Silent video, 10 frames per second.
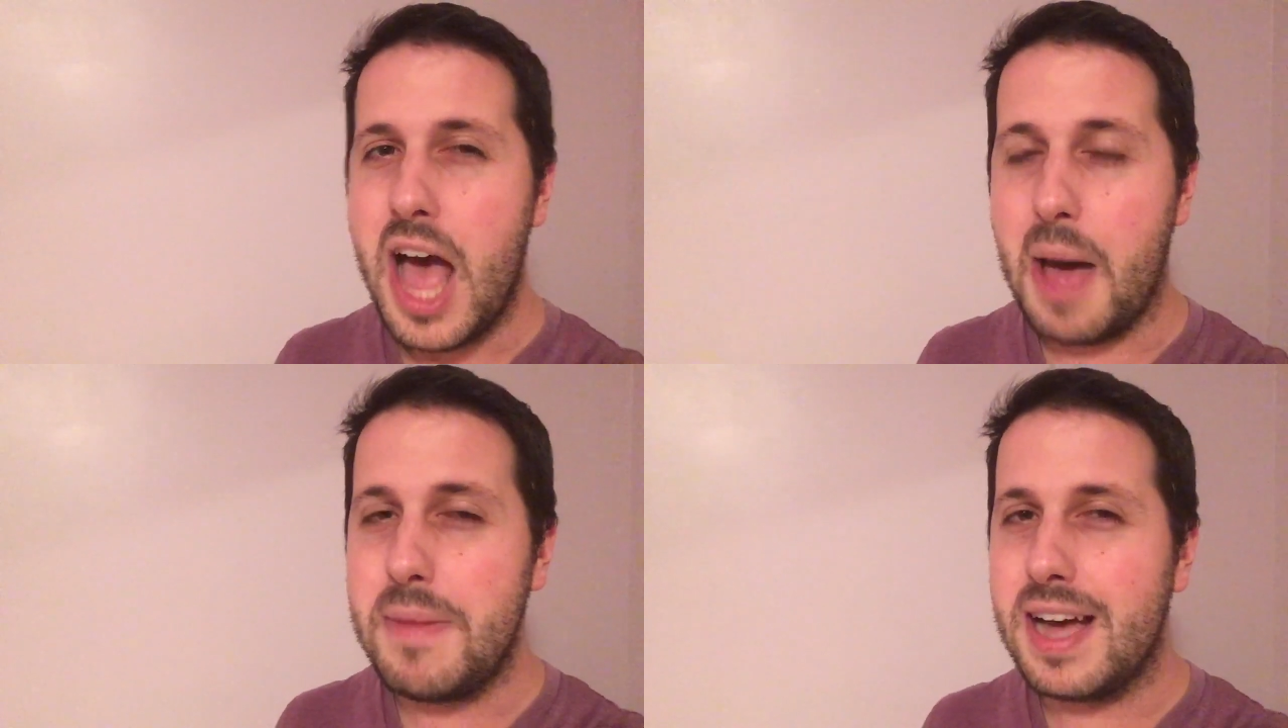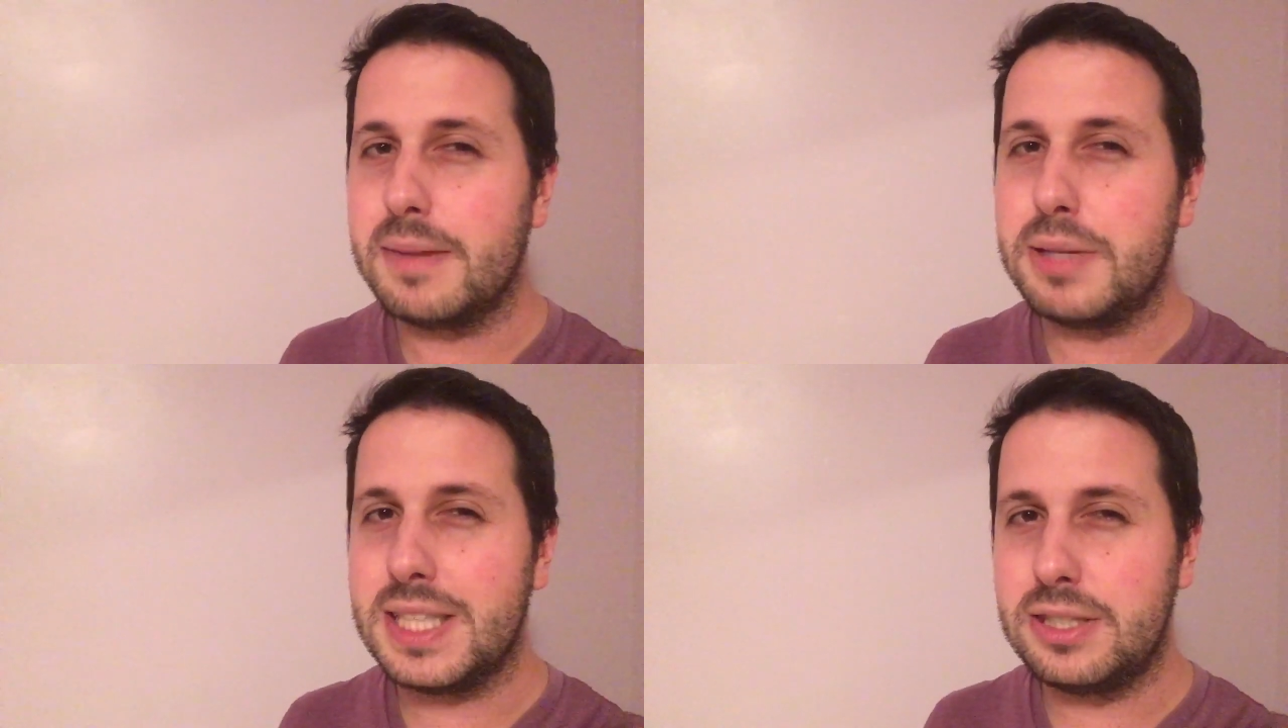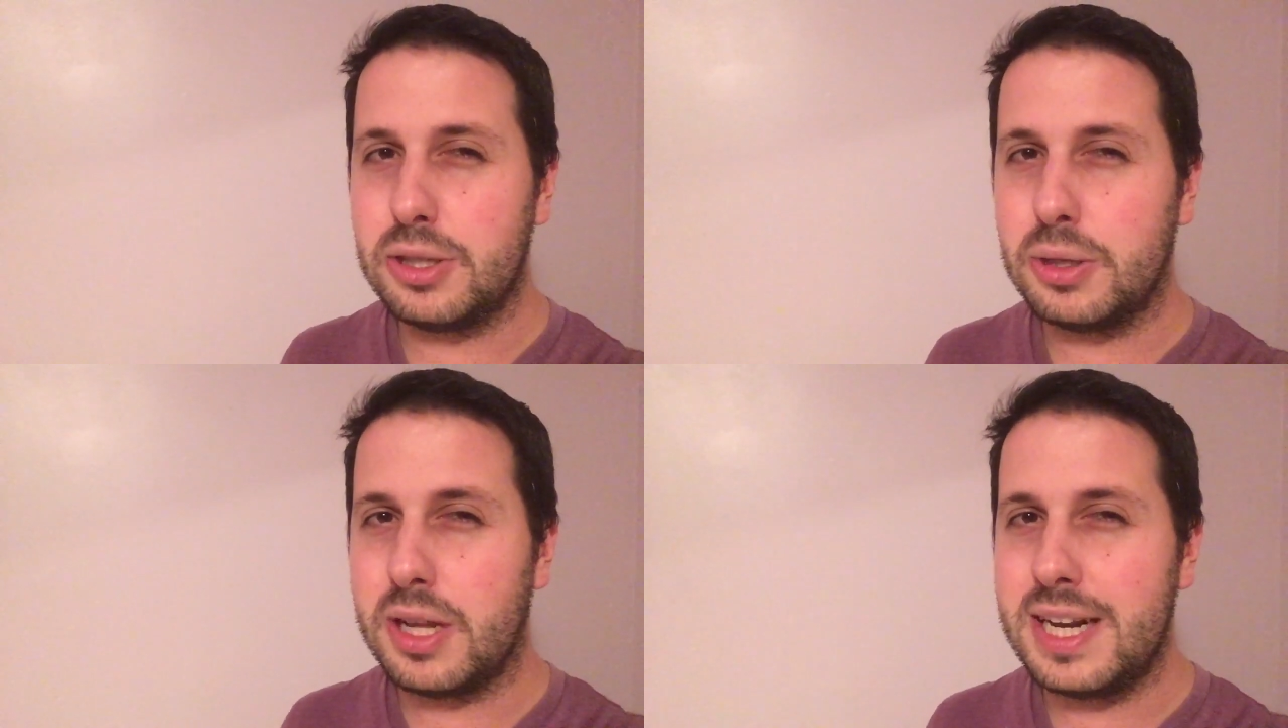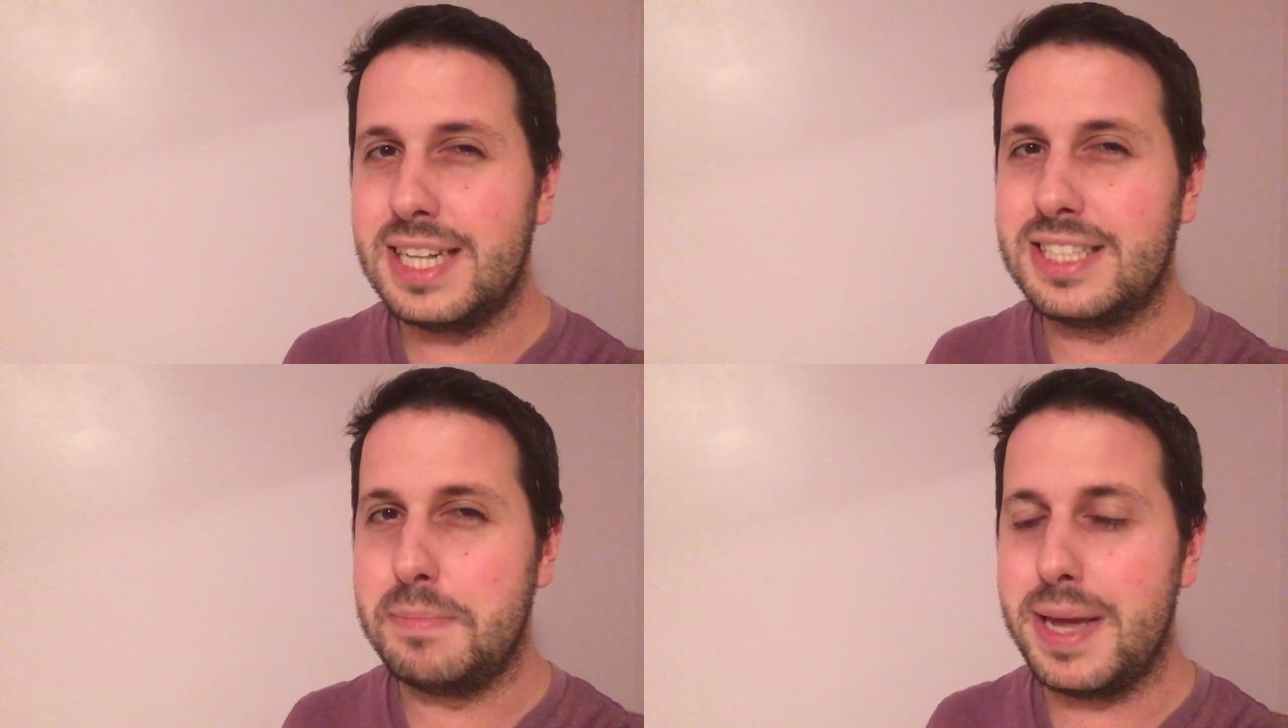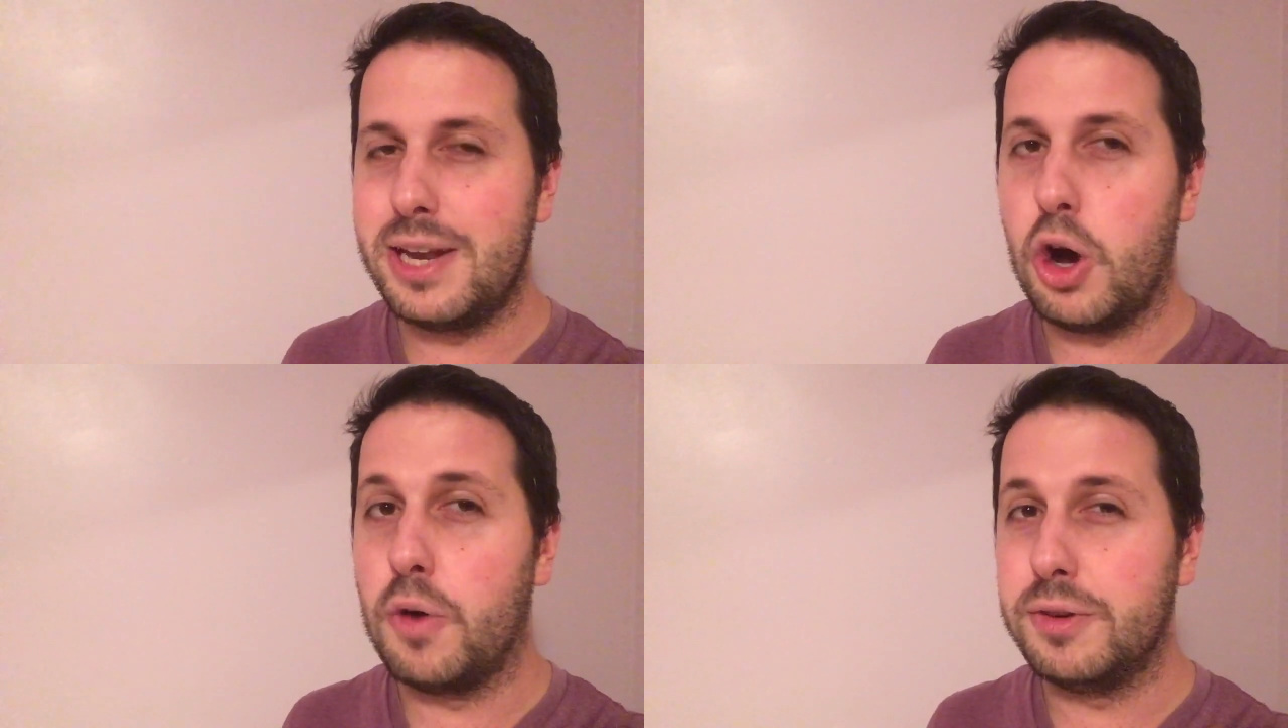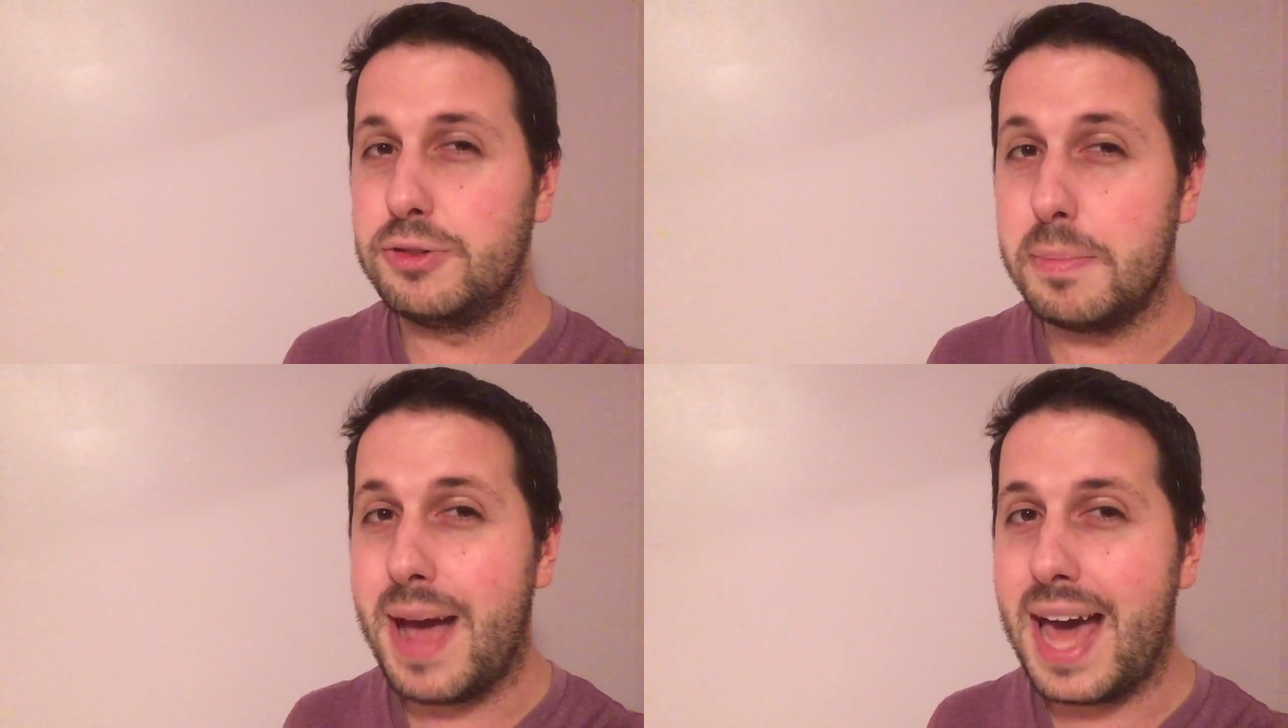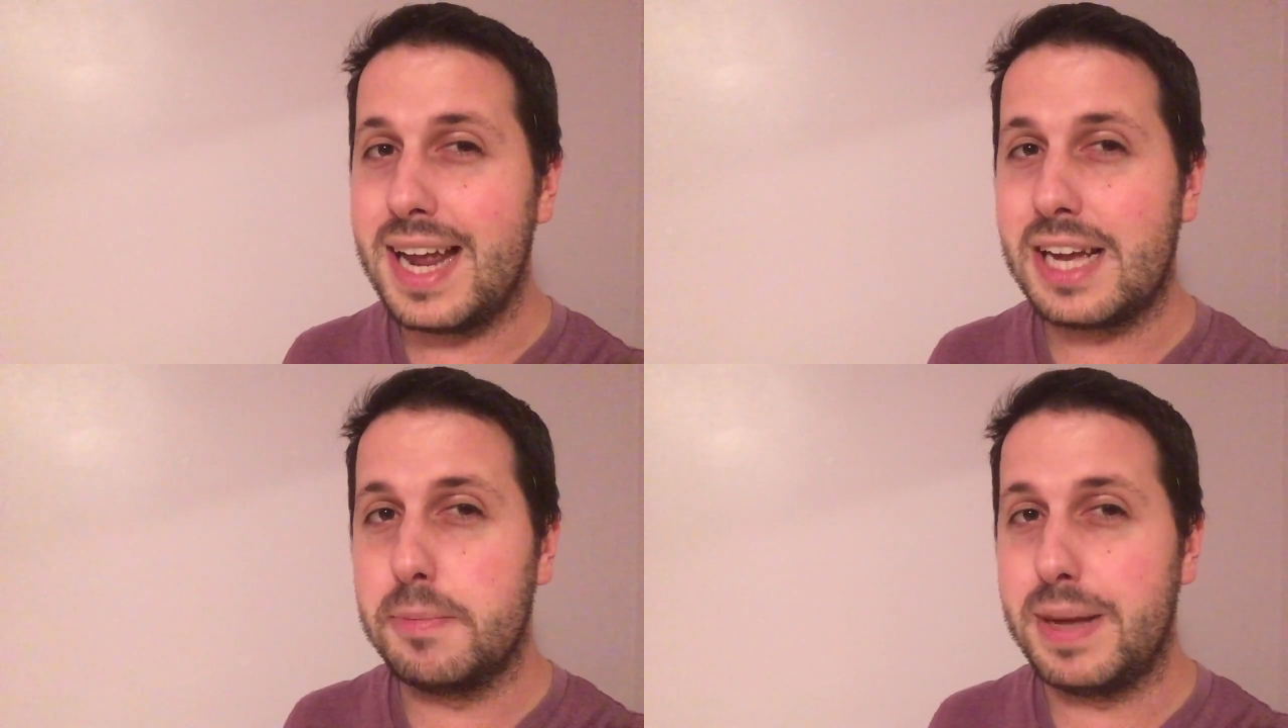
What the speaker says: I'm not completely sold on it. It's a bit overdramatic,